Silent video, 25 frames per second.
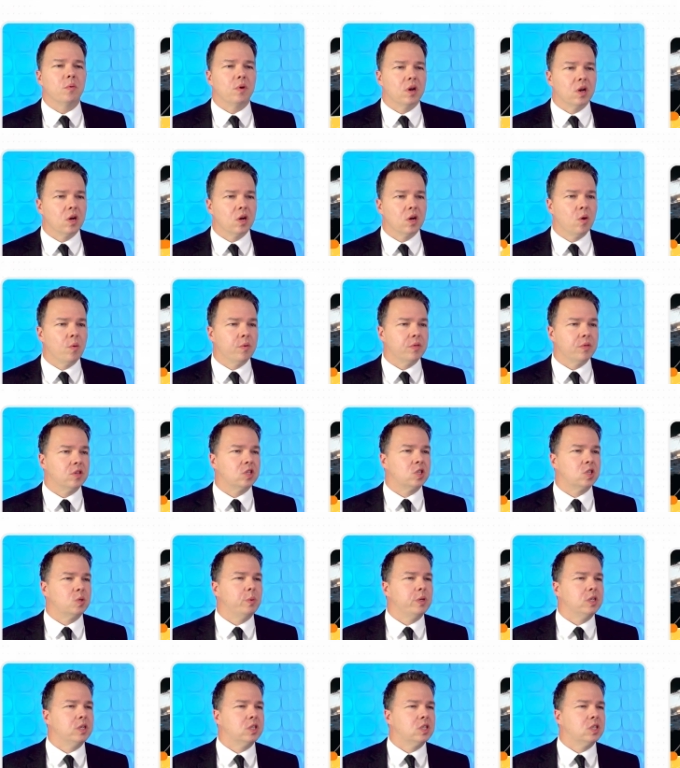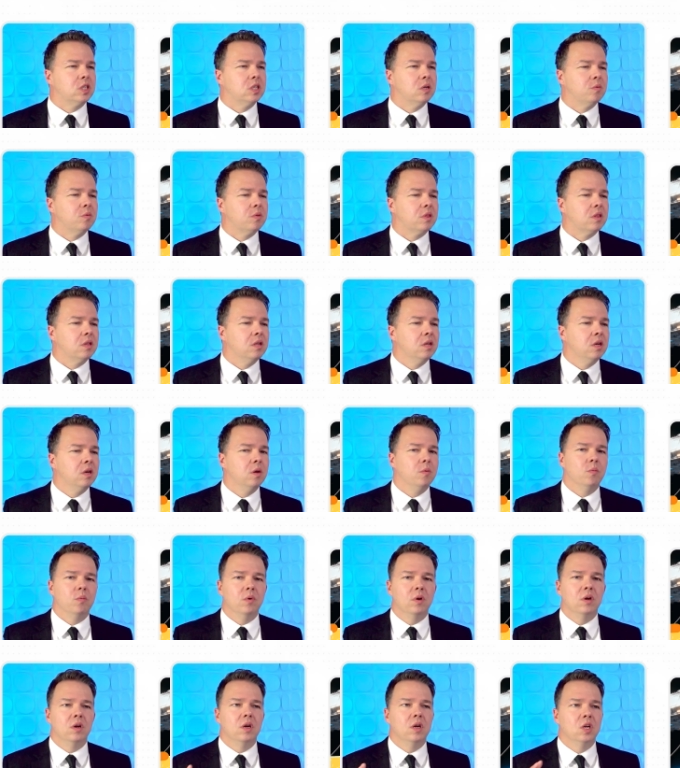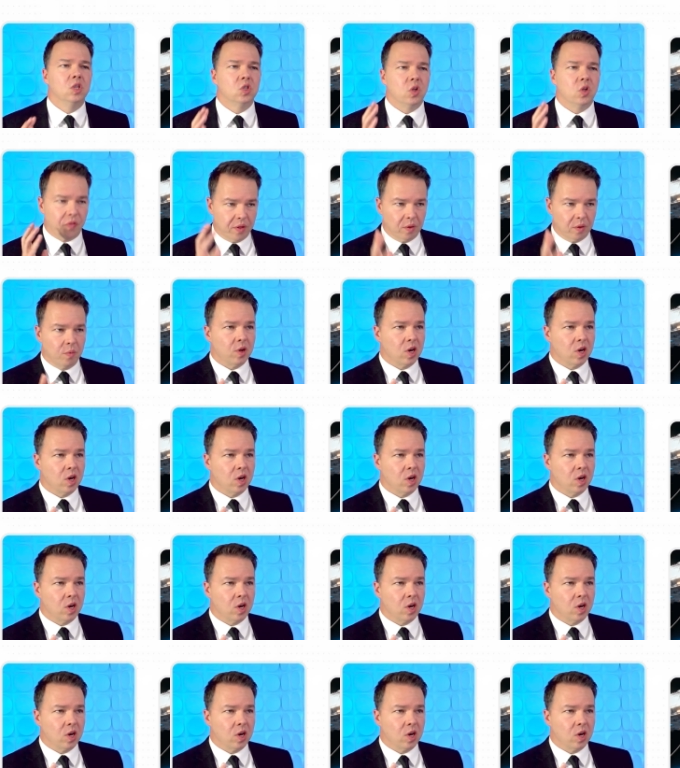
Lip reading: gonna go with the So I think